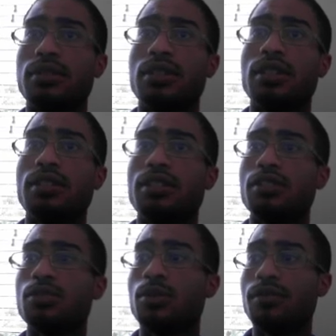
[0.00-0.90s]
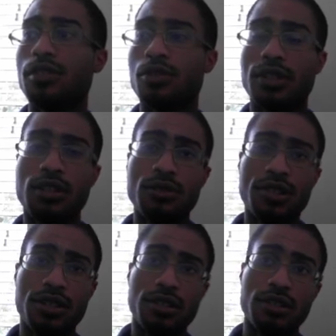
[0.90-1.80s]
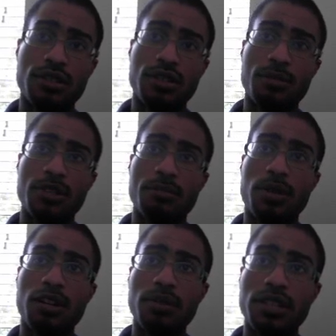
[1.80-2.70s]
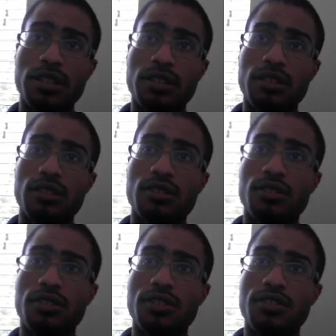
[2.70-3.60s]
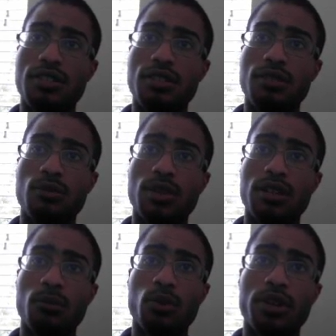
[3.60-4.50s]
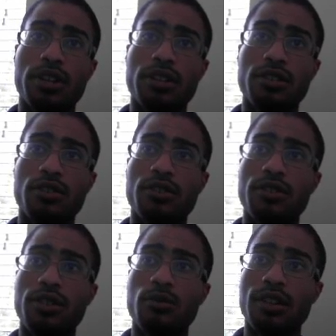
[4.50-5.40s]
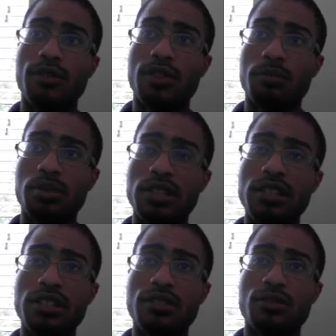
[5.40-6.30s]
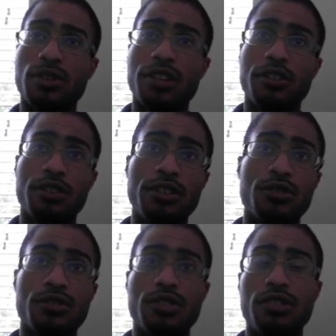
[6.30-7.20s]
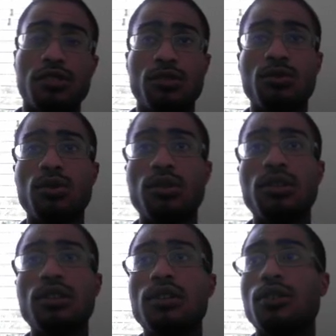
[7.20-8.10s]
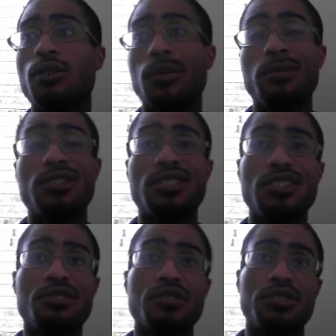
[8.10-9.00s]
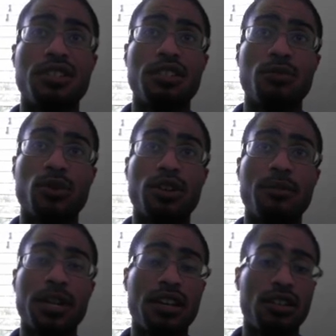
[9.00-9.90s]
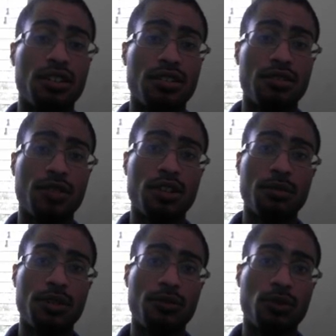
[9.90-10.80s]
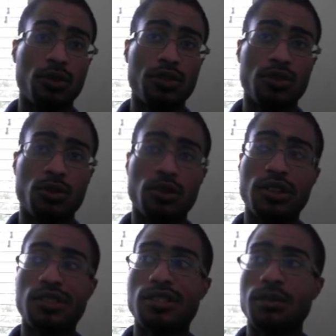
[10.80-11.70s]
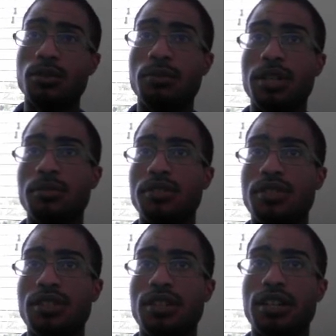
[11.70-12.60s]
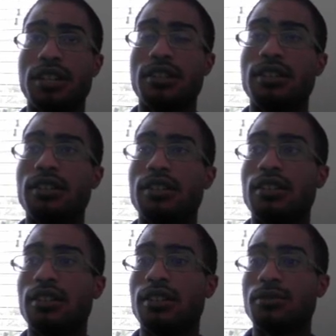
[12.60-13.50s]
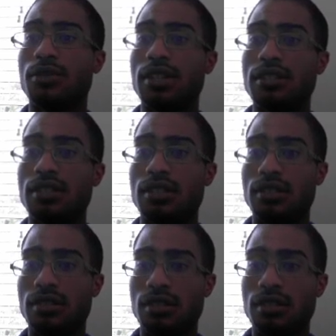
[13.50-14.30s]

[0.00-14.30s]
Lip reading: And here's one of the Trellos here. It's public, so you can see what I'm working on currently, what I've completed. So whether you're interested in the tool or maybe just interested in where I'm at on development for the stories, you'll be able to see that. So that's it.